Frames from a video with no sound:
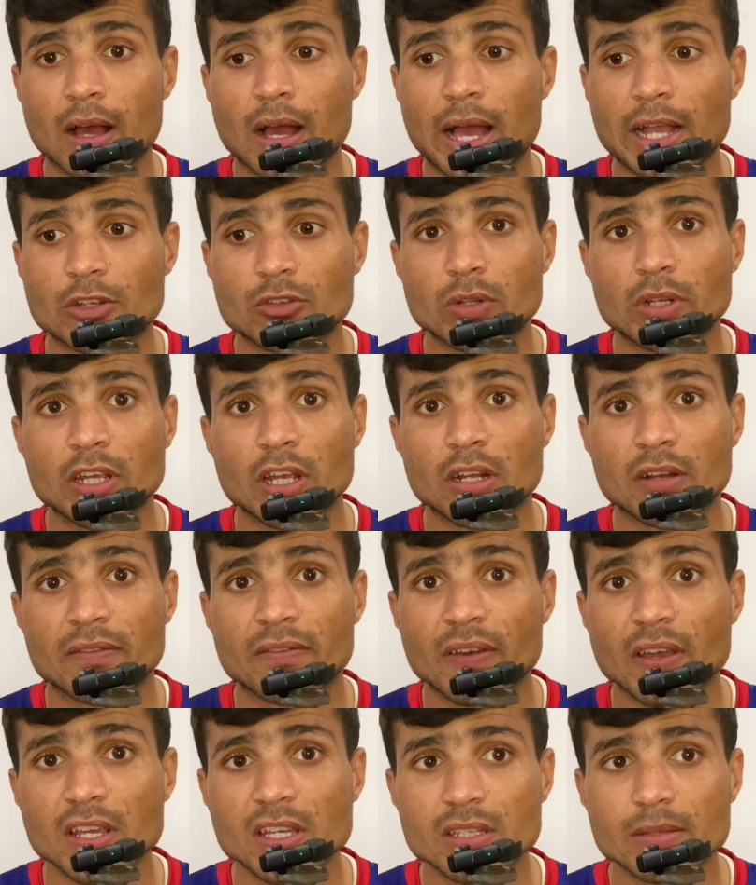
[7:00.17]
actually in
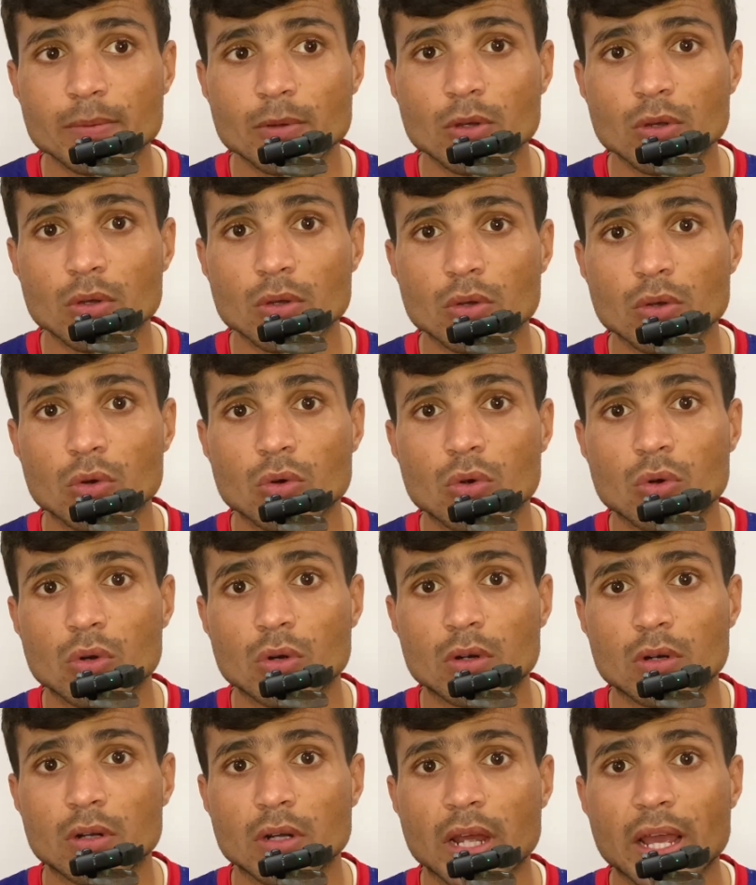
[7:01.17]
Facebook
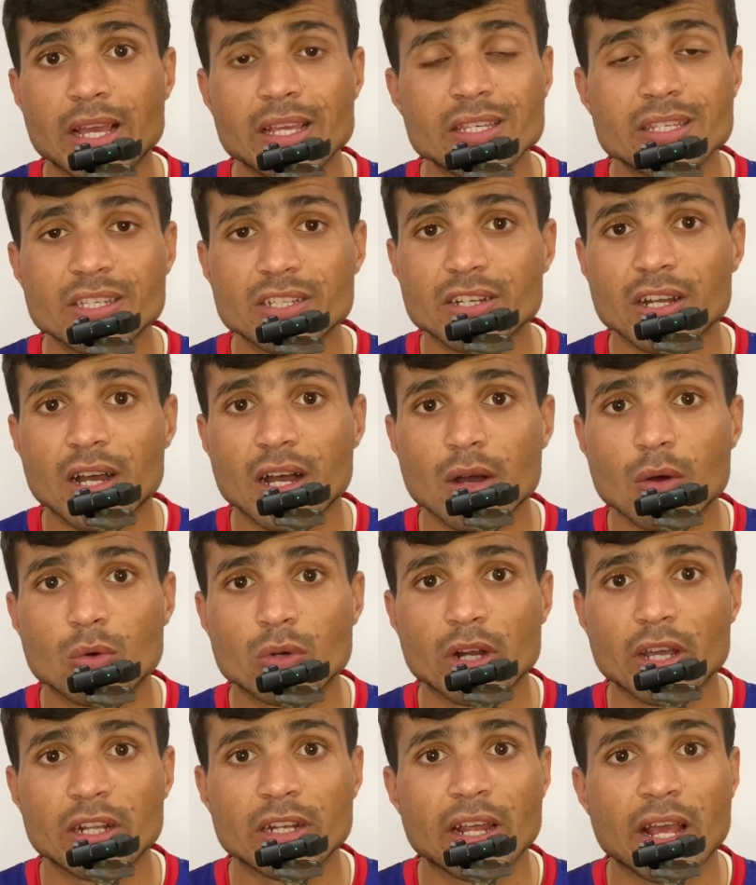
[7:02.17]
or Insta
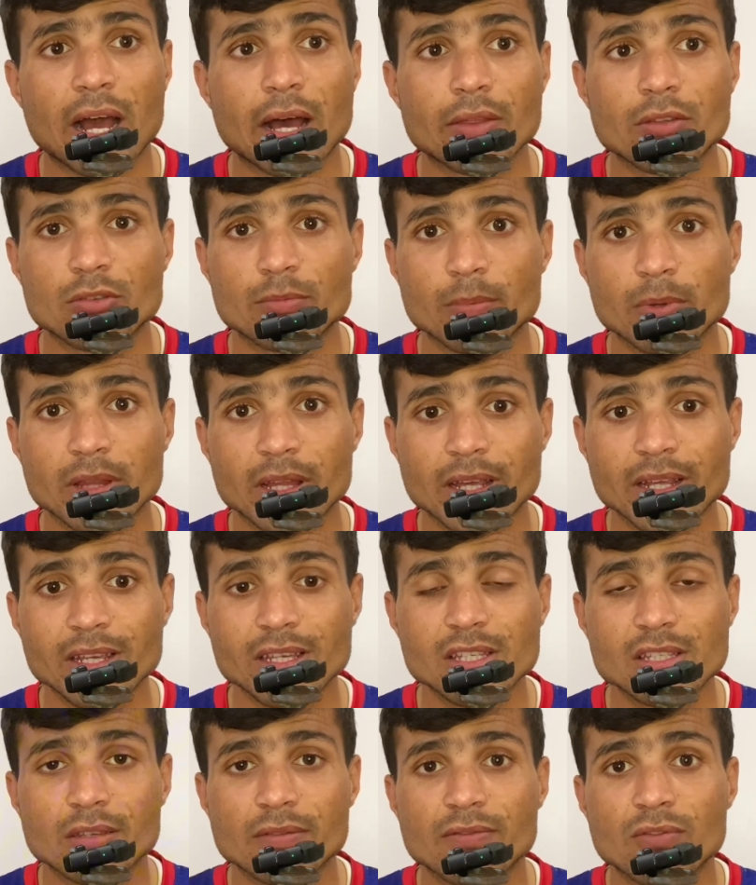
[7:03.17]
or any other
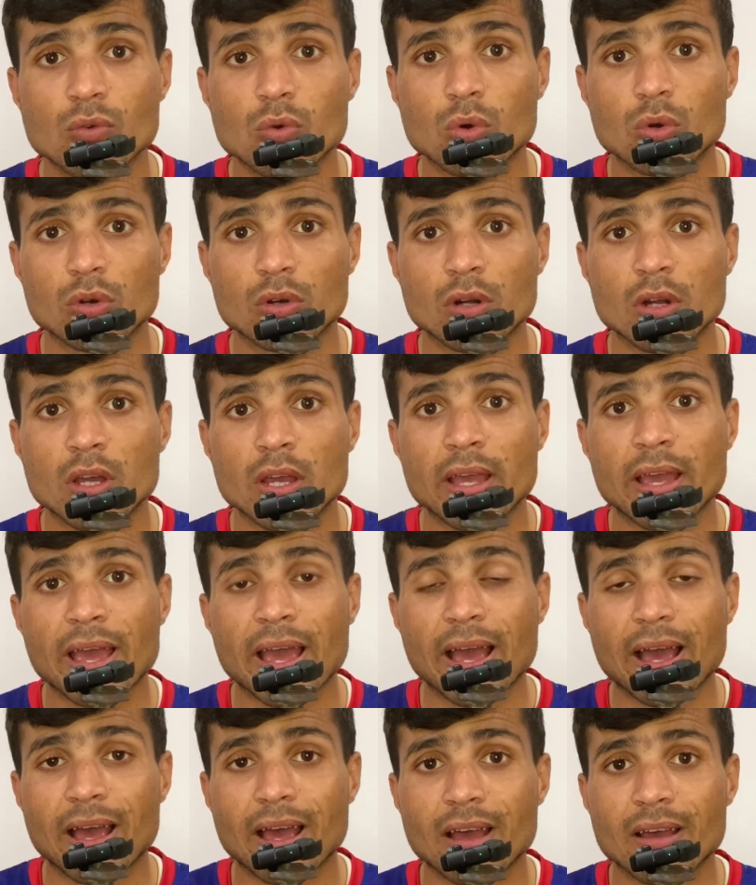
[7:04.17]
place for
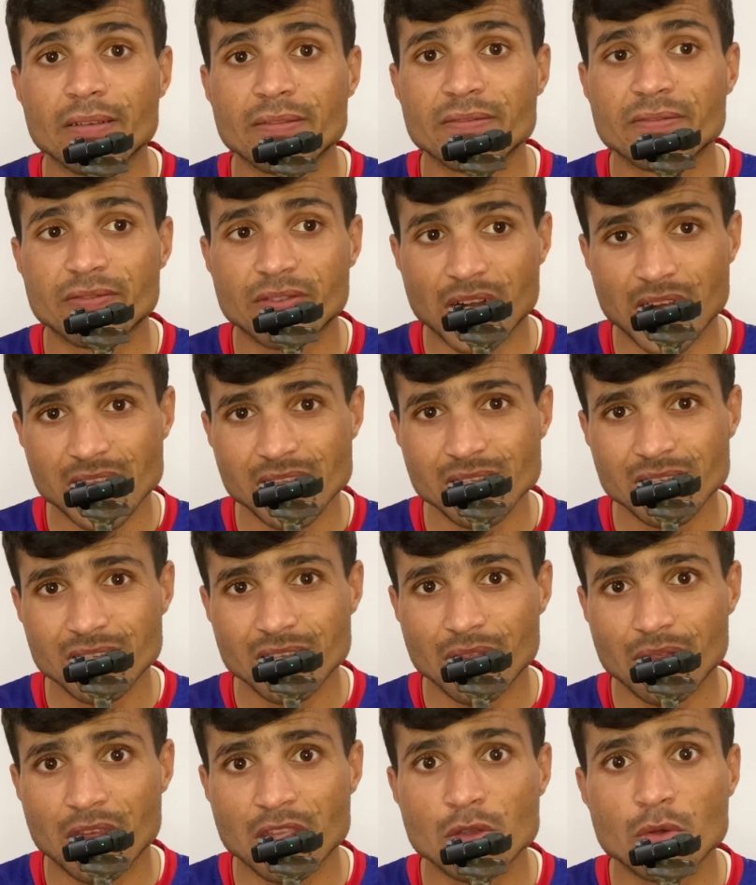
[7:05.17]
friends
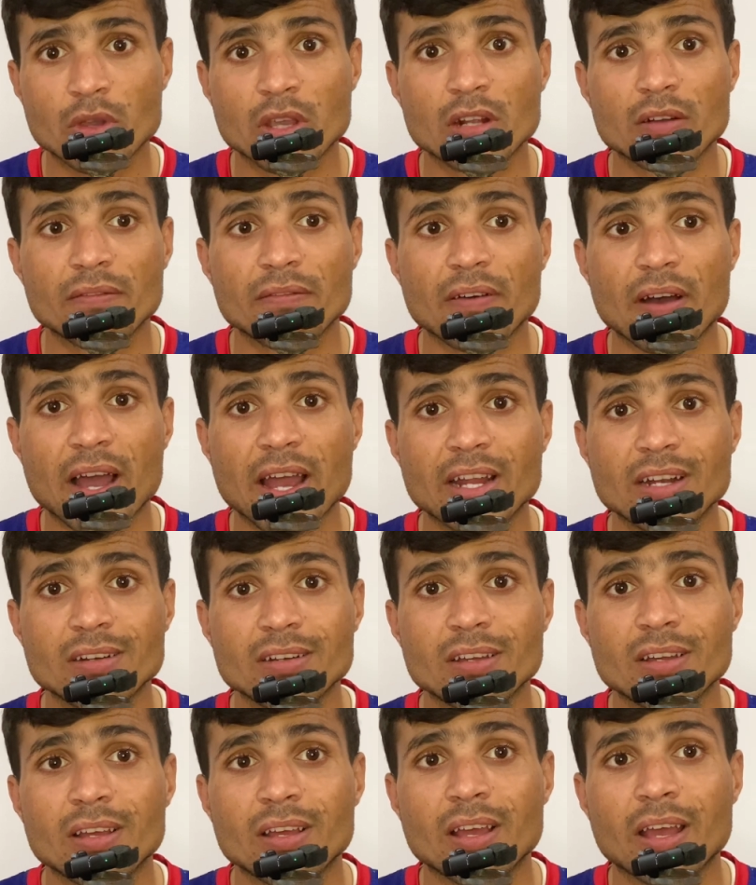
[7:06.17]
that you can find
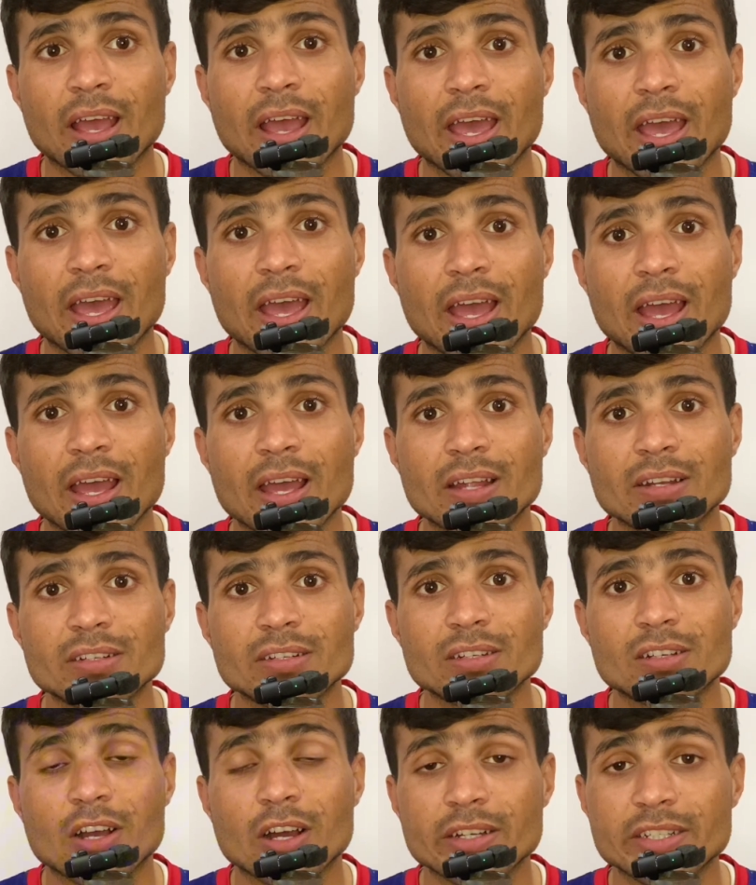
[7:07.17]
and
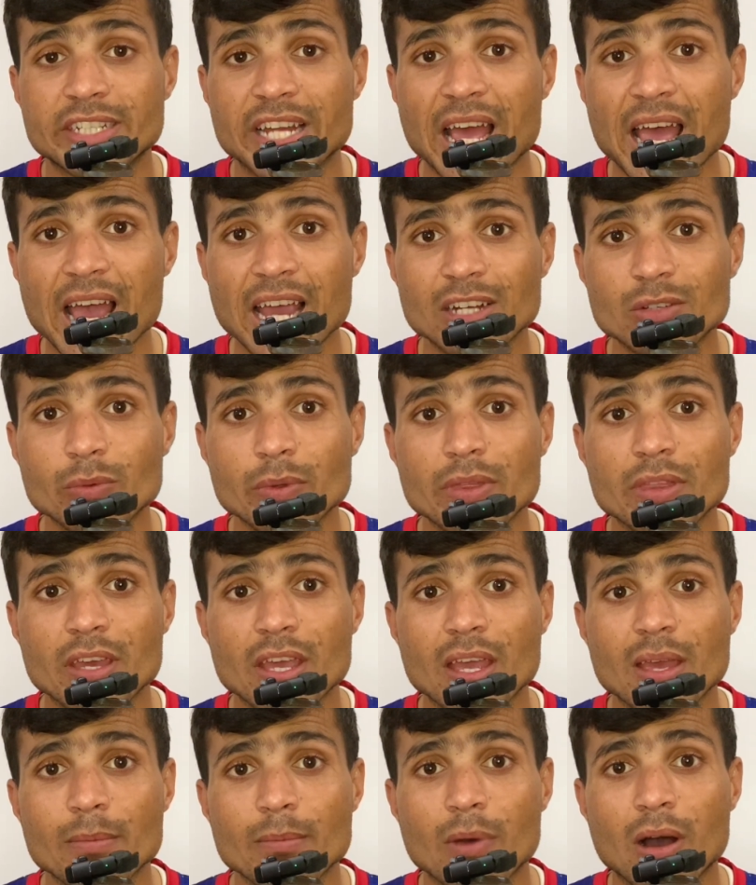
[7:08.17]
contact with
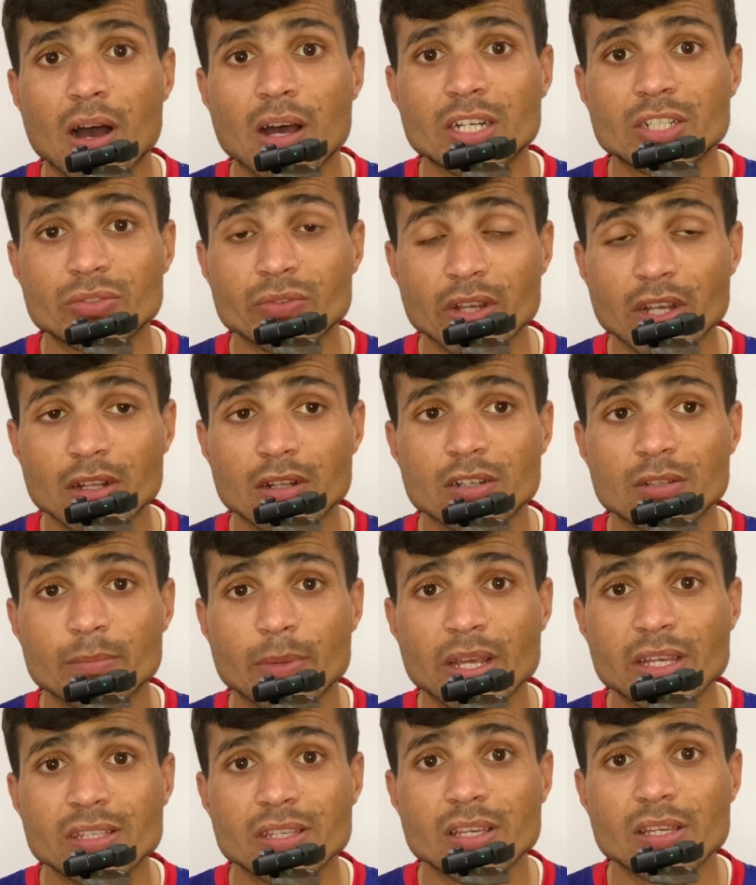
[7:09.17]
them on a regular
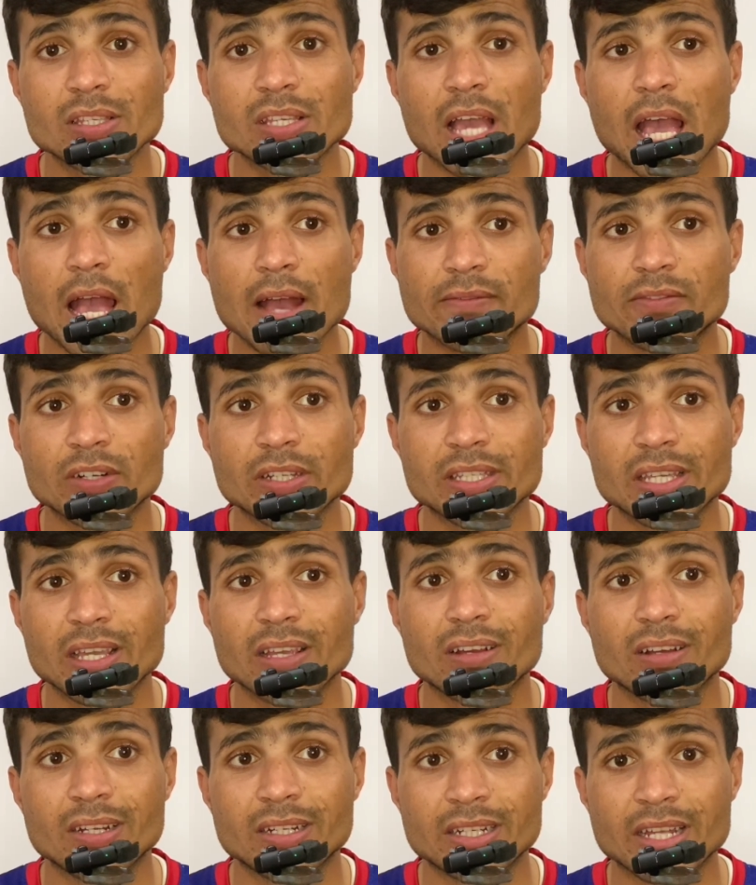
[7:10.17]
basis every
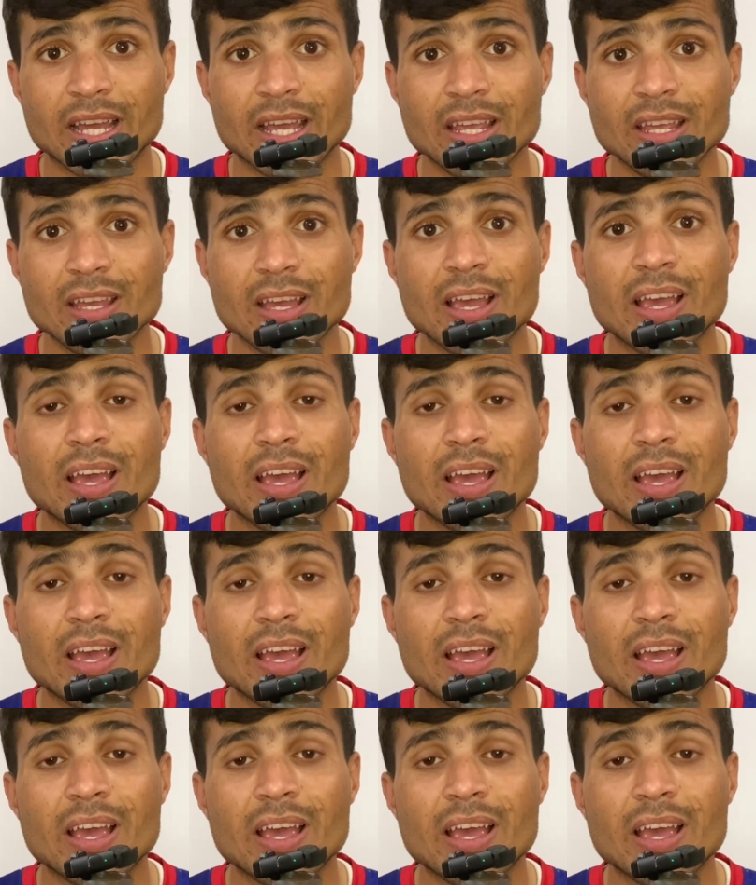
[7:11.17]
single day.